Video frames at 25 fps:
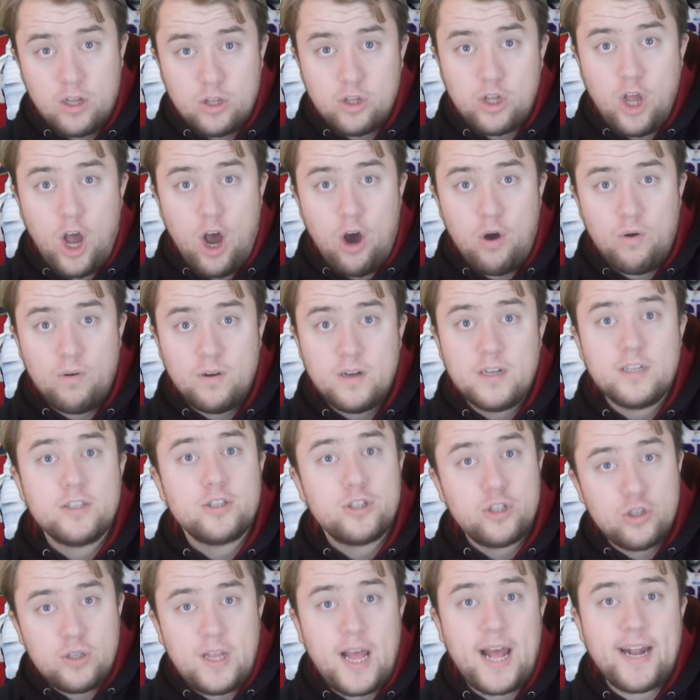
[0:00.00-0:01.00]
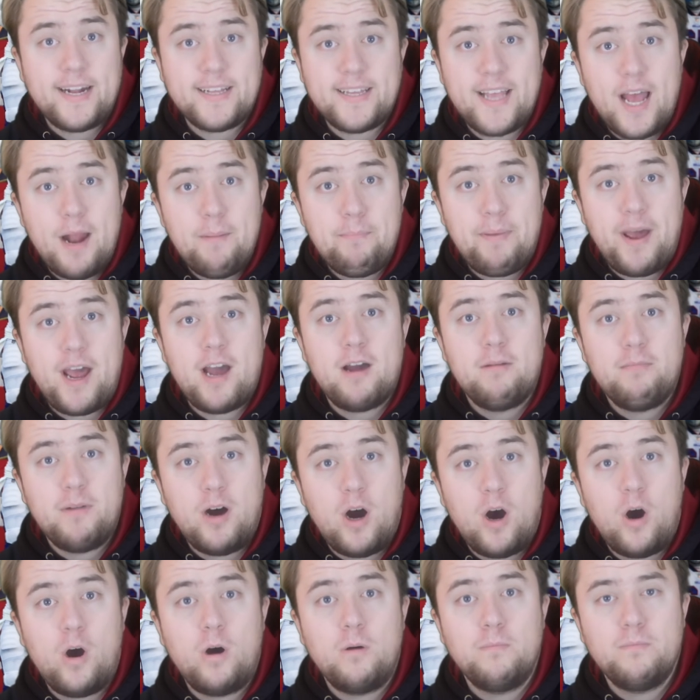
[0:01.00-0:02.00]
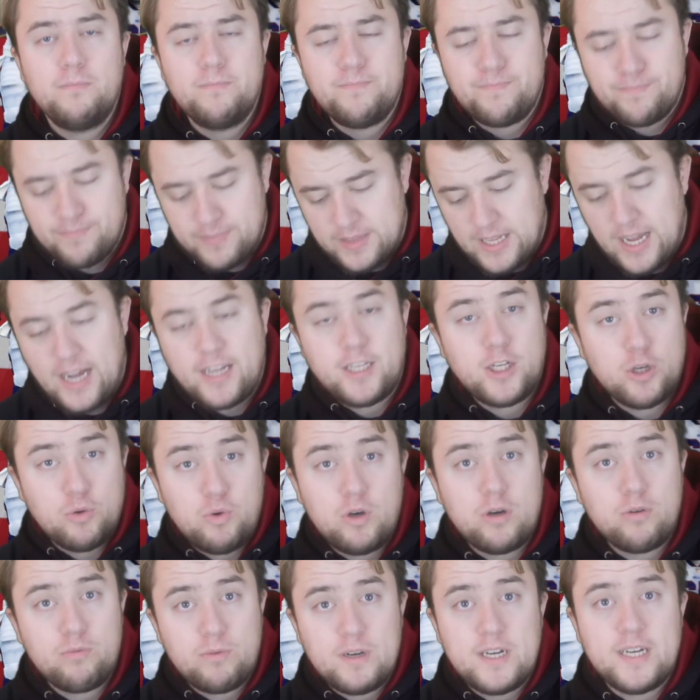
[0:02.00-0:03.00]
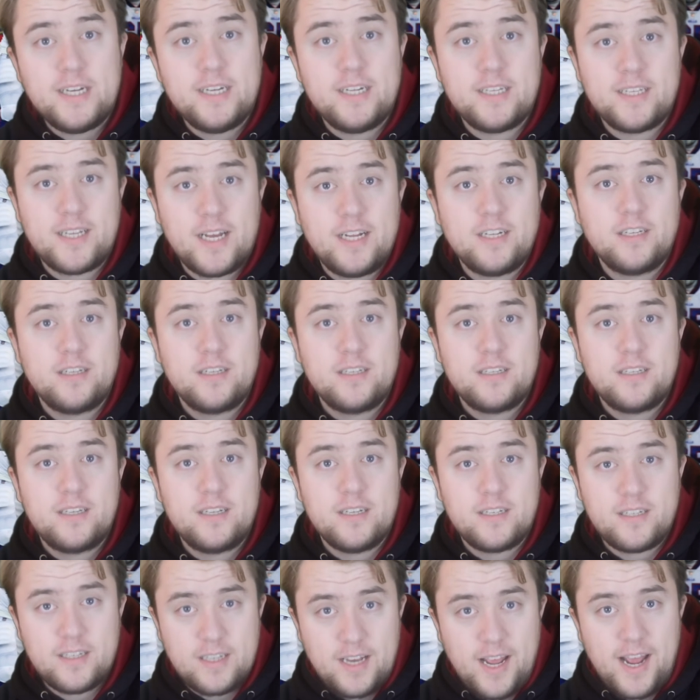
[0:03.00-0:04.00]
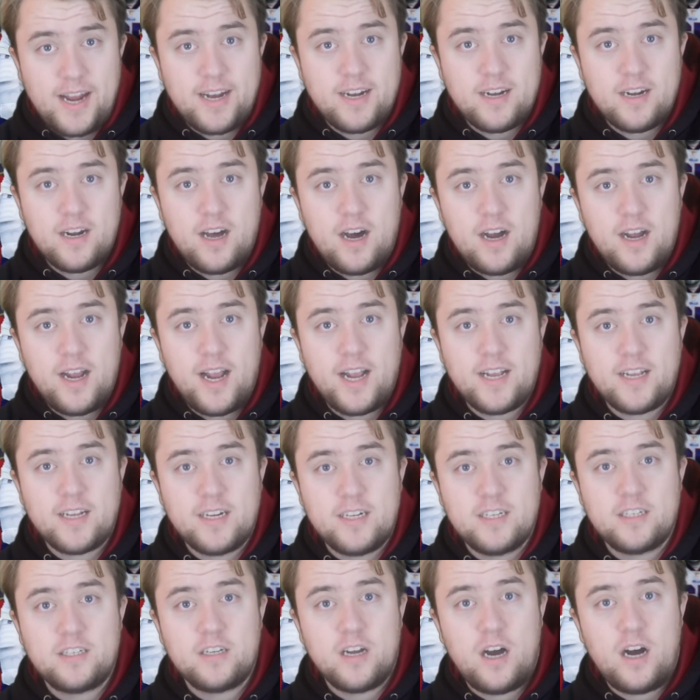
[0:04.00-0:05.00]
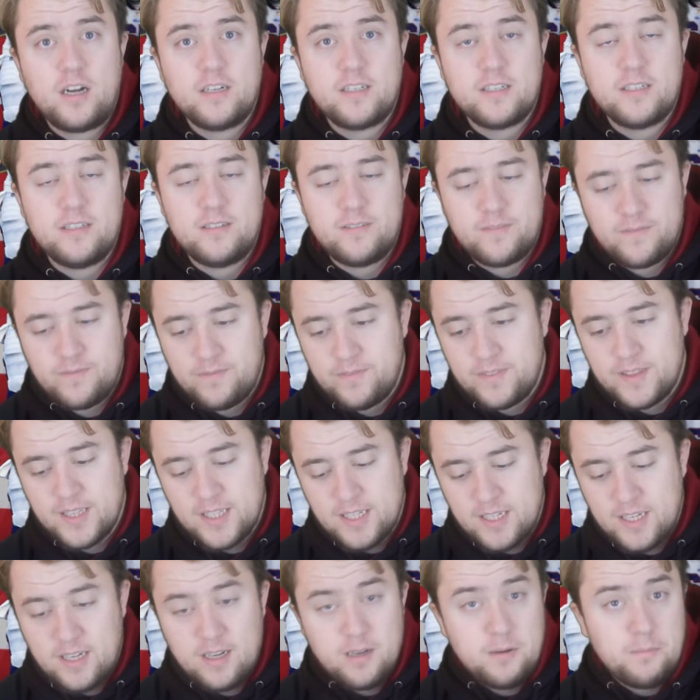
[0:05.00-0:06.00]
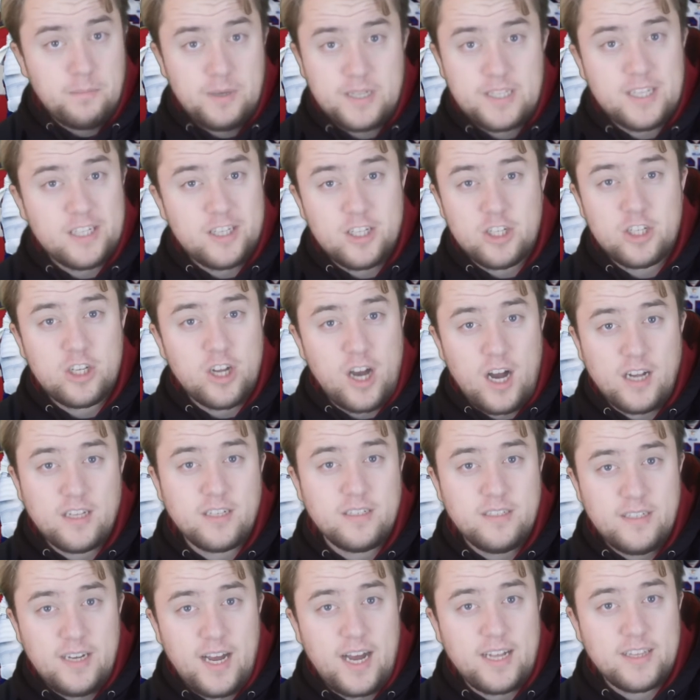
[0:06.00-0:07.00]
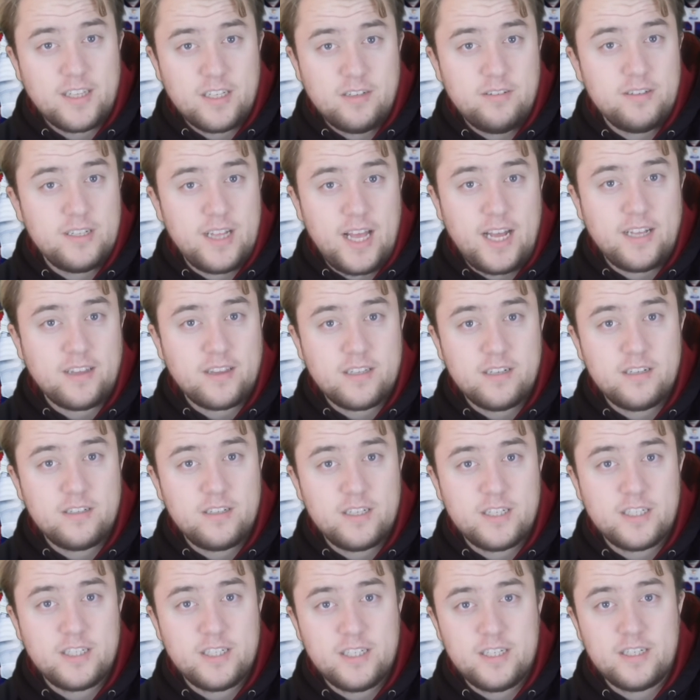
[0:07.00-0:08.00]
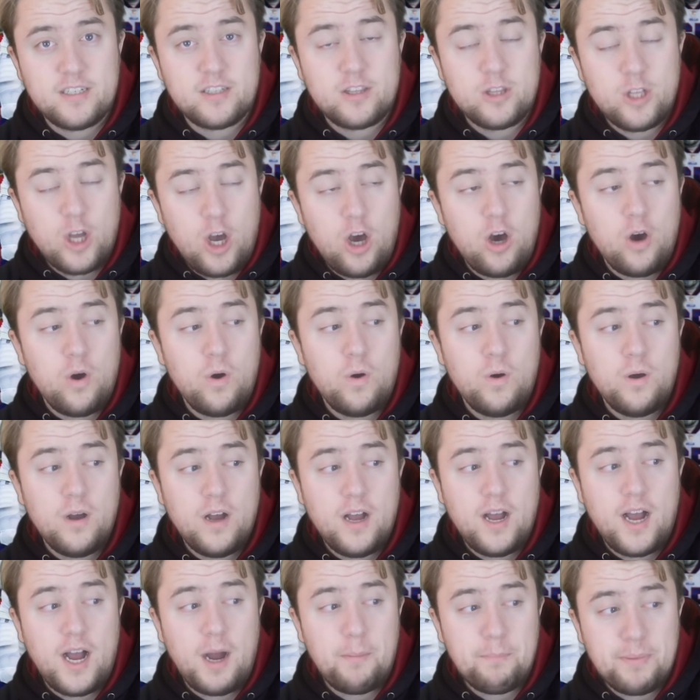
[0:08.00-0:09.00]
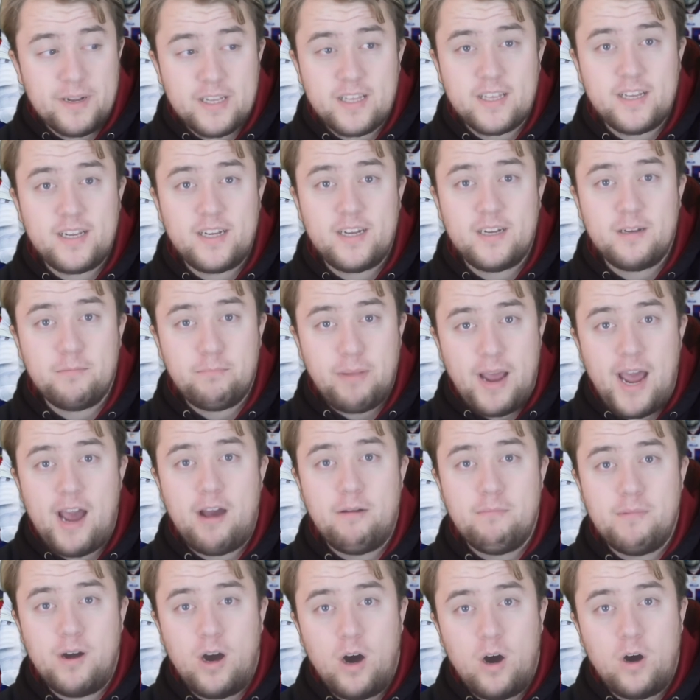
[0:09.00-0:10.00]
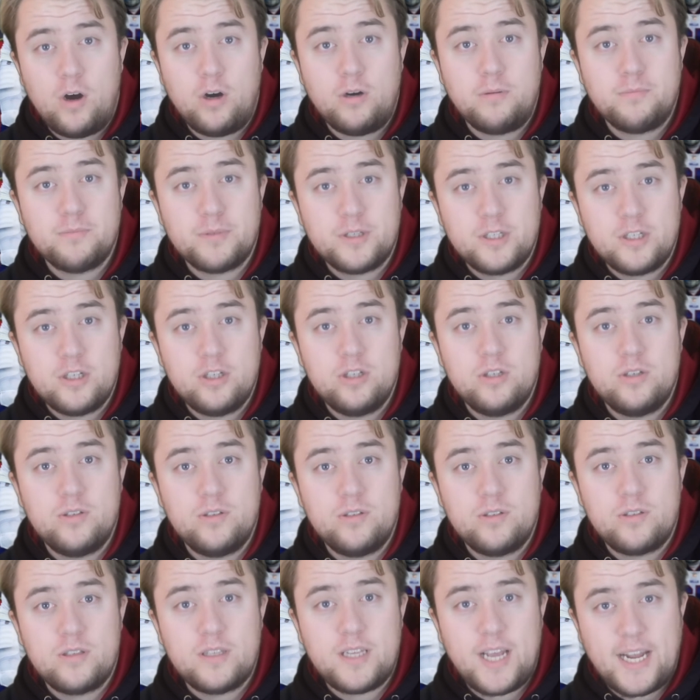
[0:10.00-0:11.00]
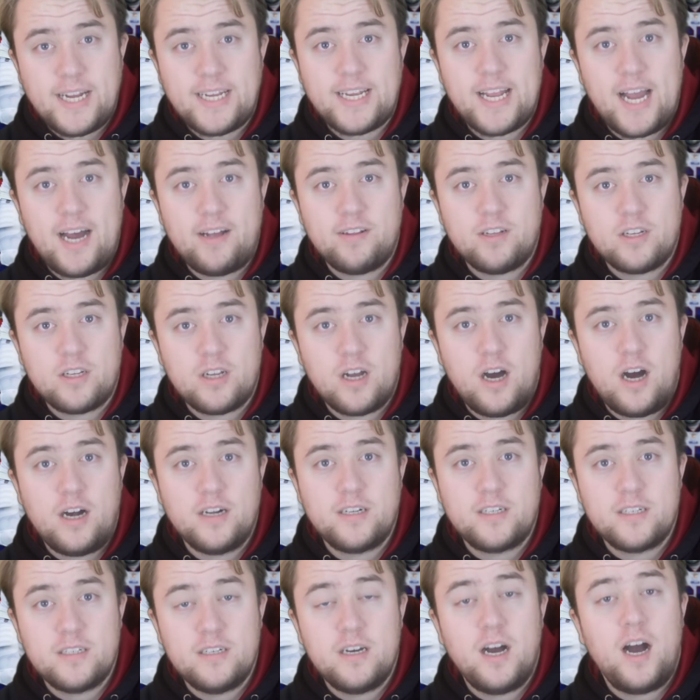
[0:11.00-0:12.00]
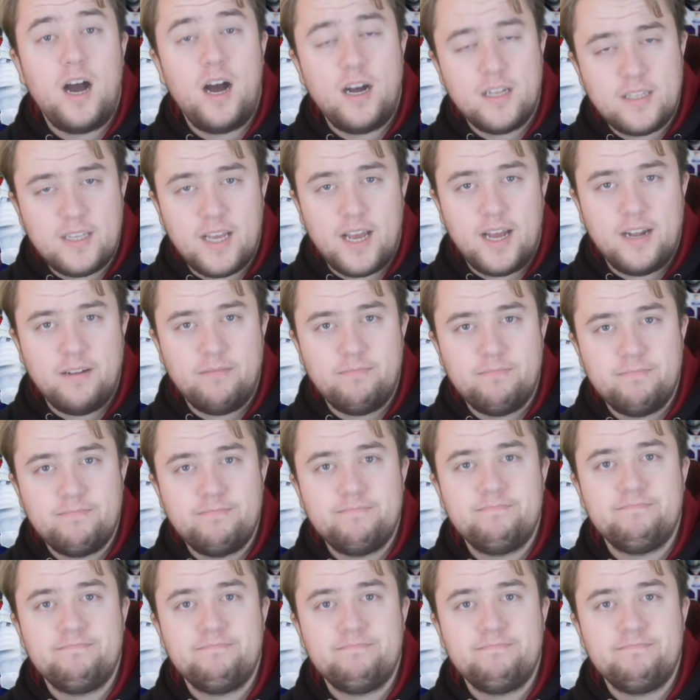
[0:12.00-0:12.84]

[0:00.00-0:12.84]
So, do that and then Pat Mahomes. And you will win and then the then Los Angeles Chargers. Because the Chargers not doing that this year. So, I'm picking Pat Mahomes to take down the Chargers again.